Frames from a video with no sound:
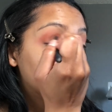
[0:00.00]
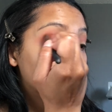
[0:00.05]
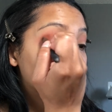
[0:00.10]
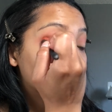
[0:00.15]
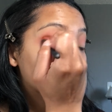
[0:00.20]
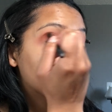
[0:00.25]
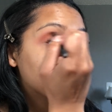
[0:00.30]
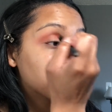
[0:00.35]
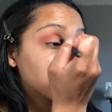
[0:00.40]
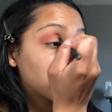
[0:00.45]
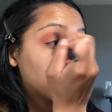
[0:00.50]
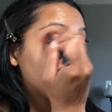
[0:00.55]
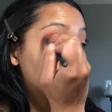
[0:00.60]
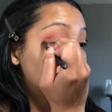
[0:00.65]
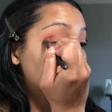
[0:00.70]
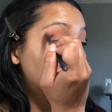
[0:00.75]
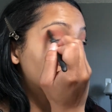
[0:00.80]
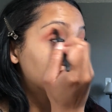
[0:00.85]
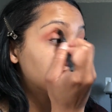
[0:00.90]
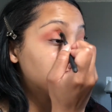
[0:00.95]
So we're gonna go in
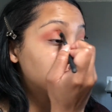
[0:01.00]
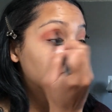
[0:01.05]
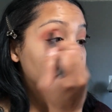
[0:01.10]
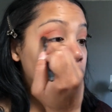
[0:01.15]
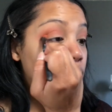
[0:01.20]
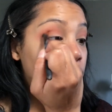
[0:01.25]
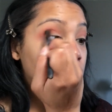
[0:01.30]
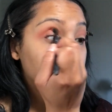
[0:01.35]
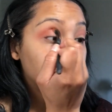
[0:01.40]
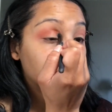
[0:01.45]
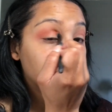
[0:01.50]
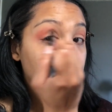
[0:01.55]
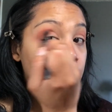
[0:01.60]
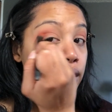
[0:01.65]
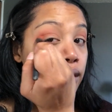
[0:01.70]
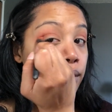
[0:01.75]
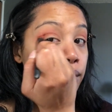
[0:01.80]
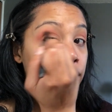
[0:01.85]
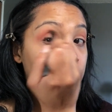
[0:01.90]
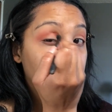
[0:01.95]
a little bit lower and we're
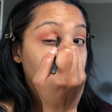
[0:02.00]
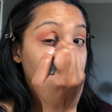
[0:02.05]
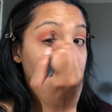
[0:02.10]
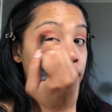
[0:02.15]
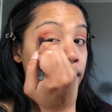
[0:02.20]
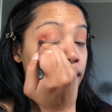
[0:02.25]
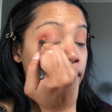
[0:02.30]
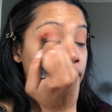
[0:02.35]
gonna bring